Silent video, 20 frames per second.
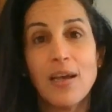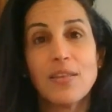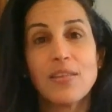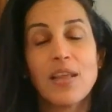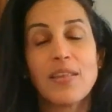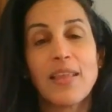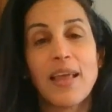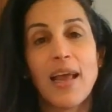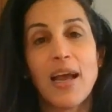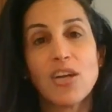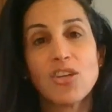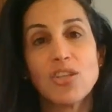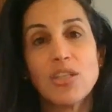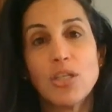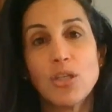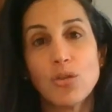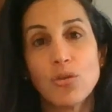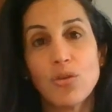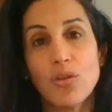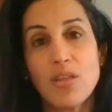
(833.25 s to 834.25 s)
that they actually
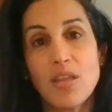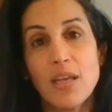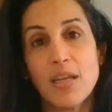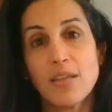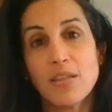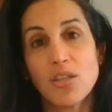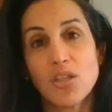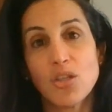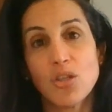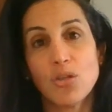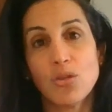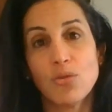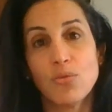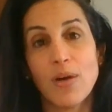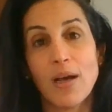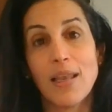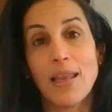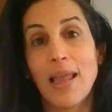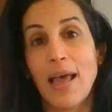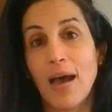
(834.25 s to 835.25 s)
do things to
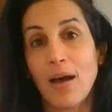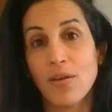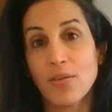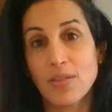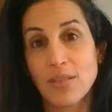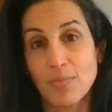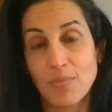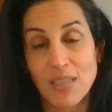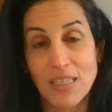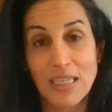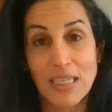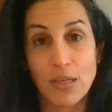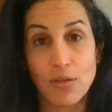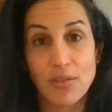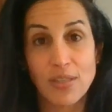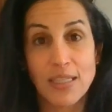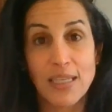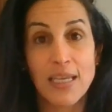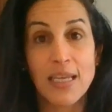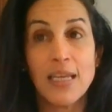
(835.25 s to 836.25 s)
allow some
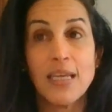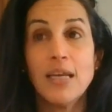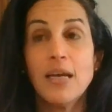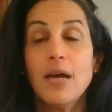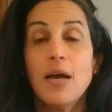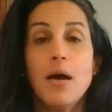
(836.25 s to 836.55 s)
TLC.